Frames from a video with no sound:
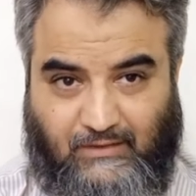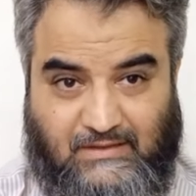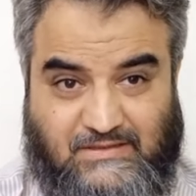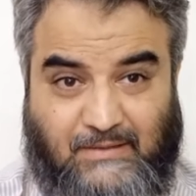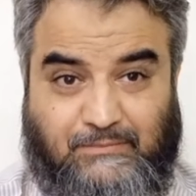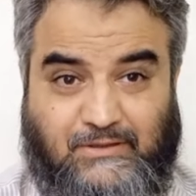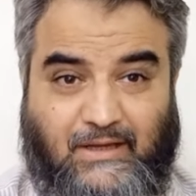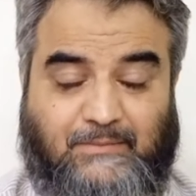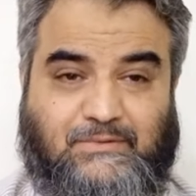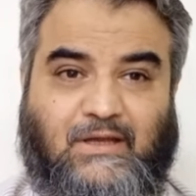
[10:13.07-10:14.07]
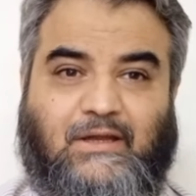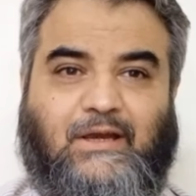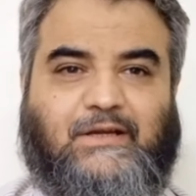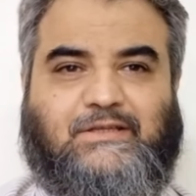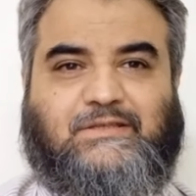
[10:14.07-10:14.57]
Sometimes
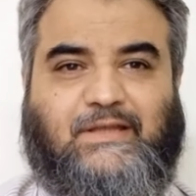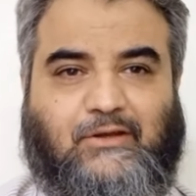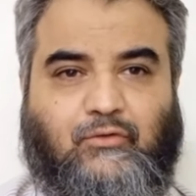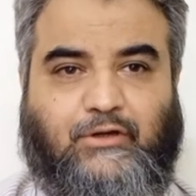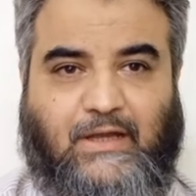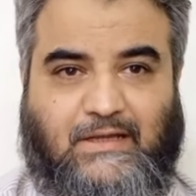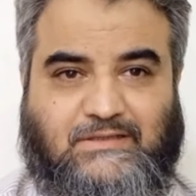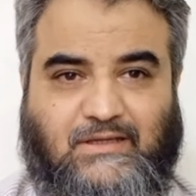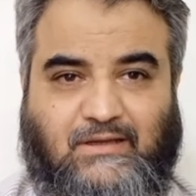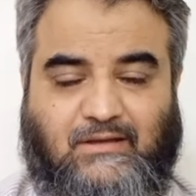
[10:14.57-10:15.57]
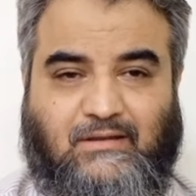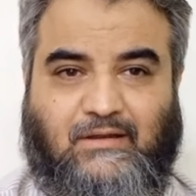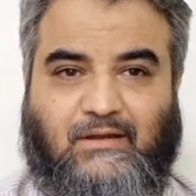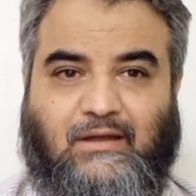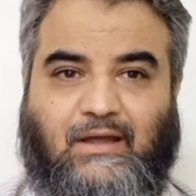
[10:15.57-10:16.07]
it is necrotizing,
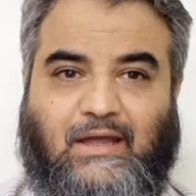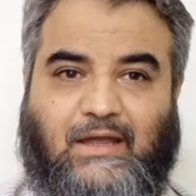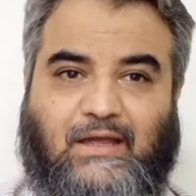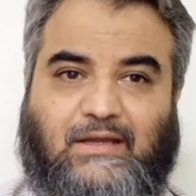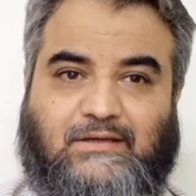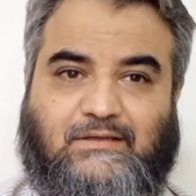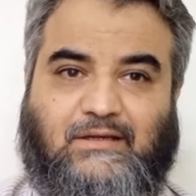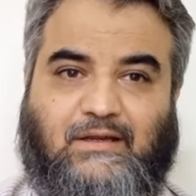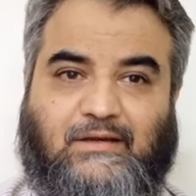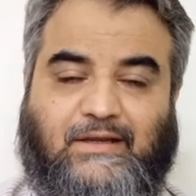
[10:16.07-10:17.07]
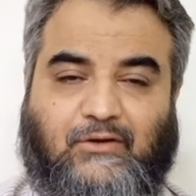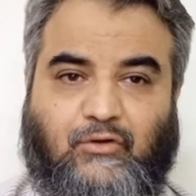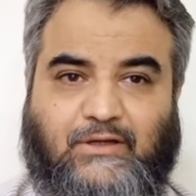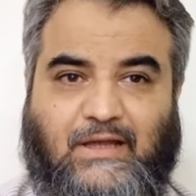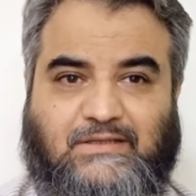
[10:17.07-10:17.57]
and
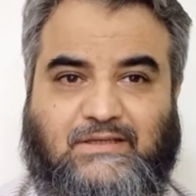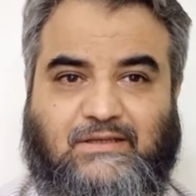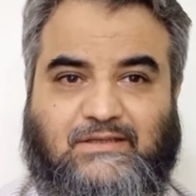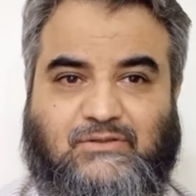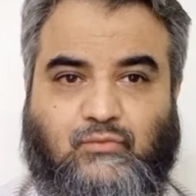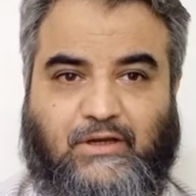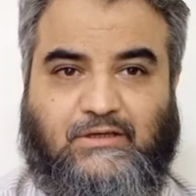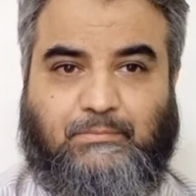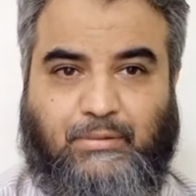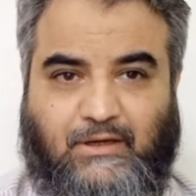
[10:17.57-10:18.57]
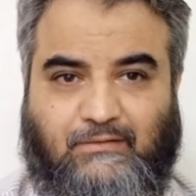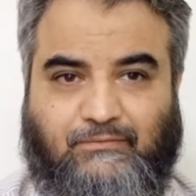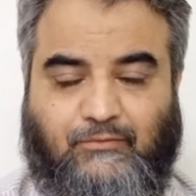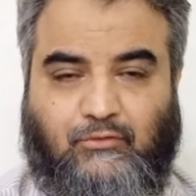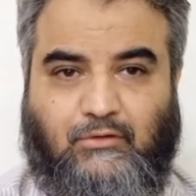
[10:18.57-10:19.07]
necrotizing is quite
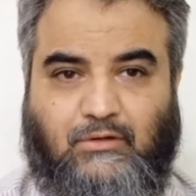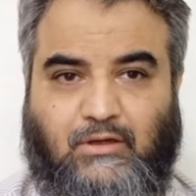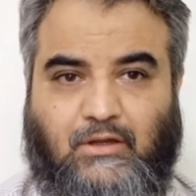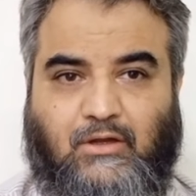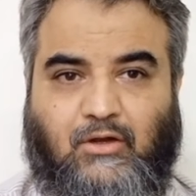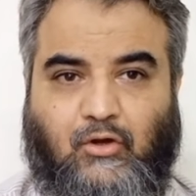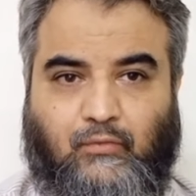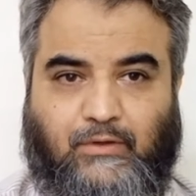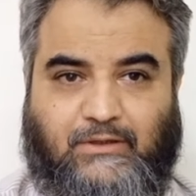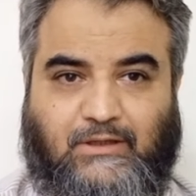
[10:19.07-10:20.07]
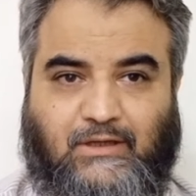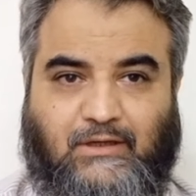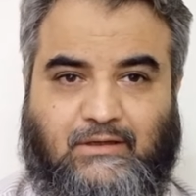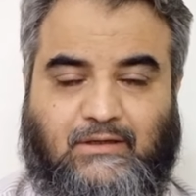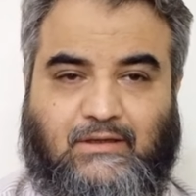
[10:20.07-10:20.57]
painful over
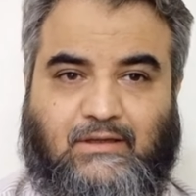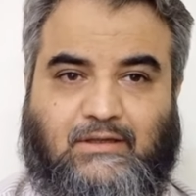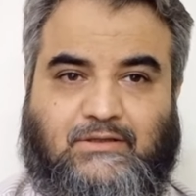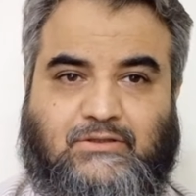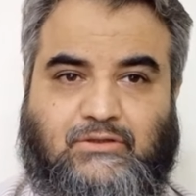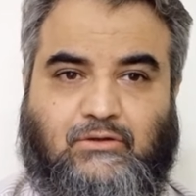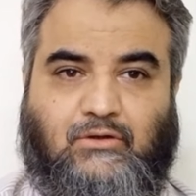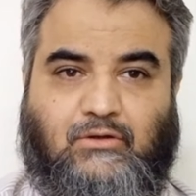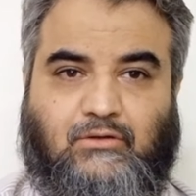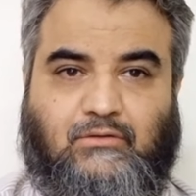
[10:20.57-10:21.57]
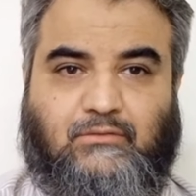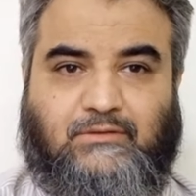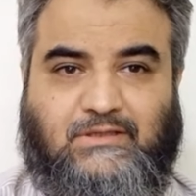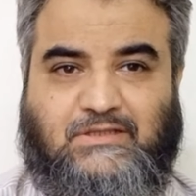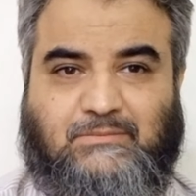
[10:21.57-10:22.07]
there. So
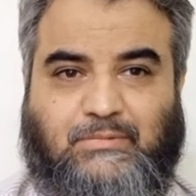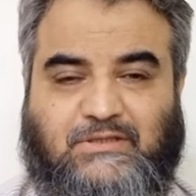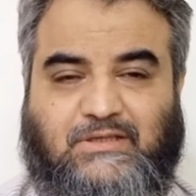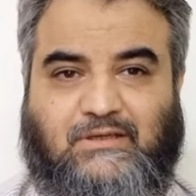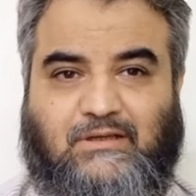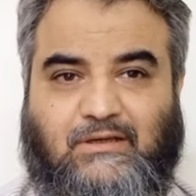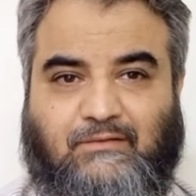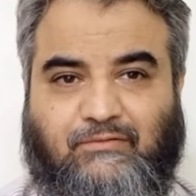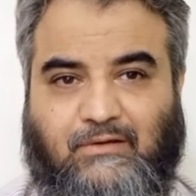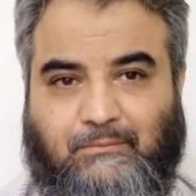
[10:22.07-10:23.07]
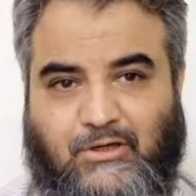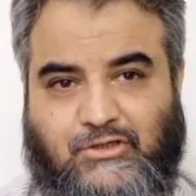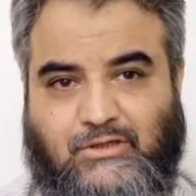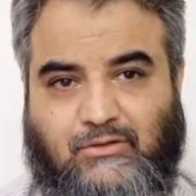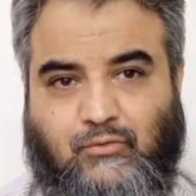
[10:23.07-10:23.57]
this is basically
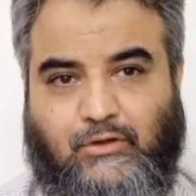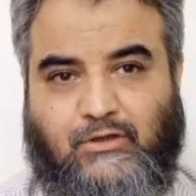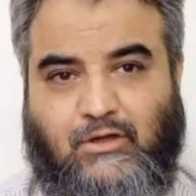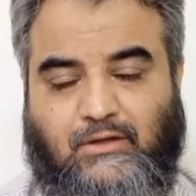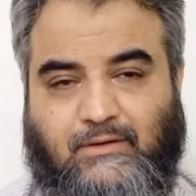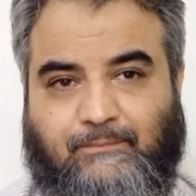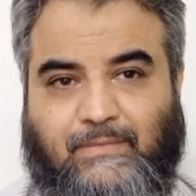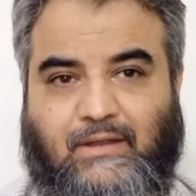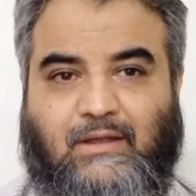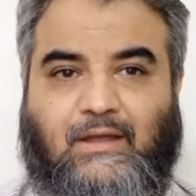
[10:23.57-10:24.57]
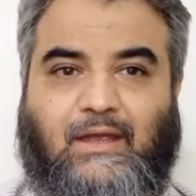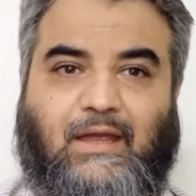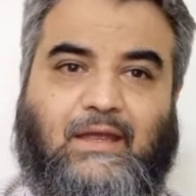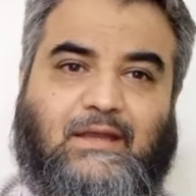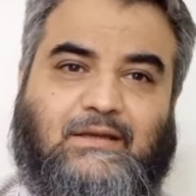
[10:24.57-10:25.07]
inflammation going on.
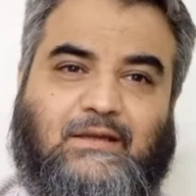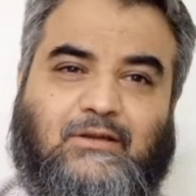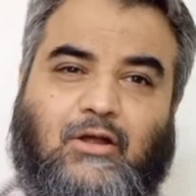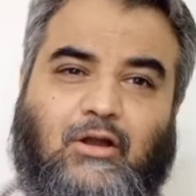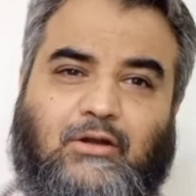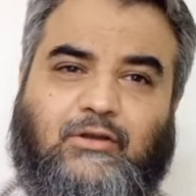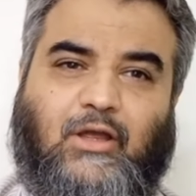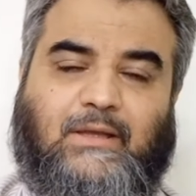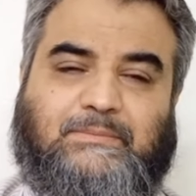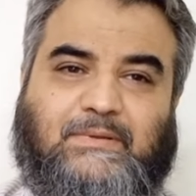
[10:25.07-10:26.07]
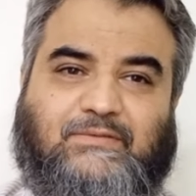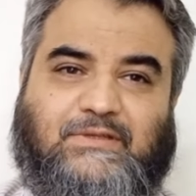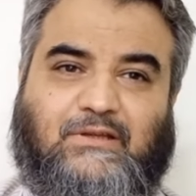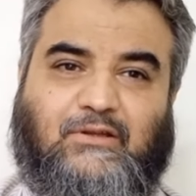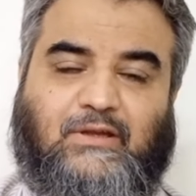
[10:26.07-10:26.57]
And in all types of
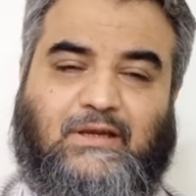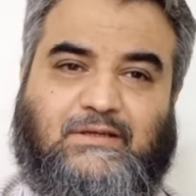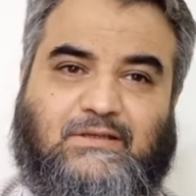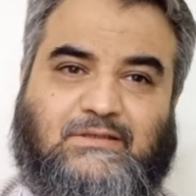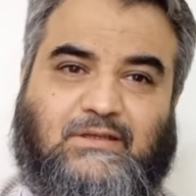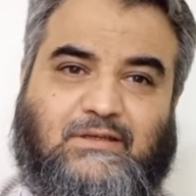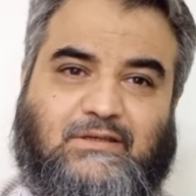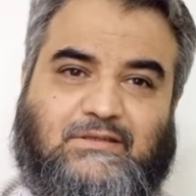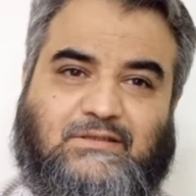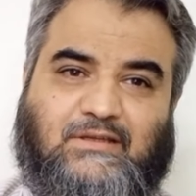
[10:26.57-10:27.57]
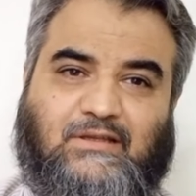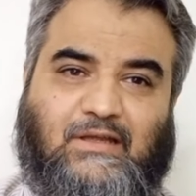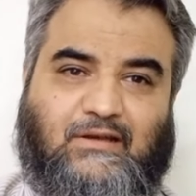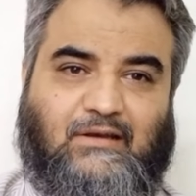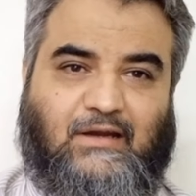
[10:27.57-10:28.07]
scleritis, there is
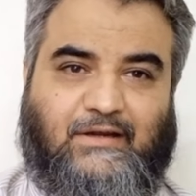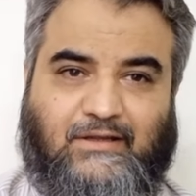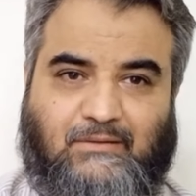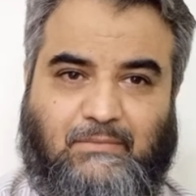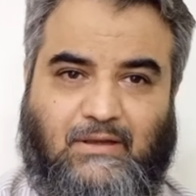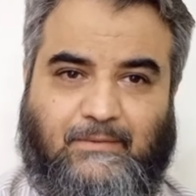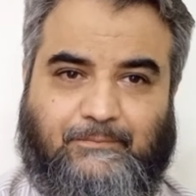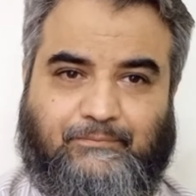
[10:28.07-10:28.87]
scleral edema.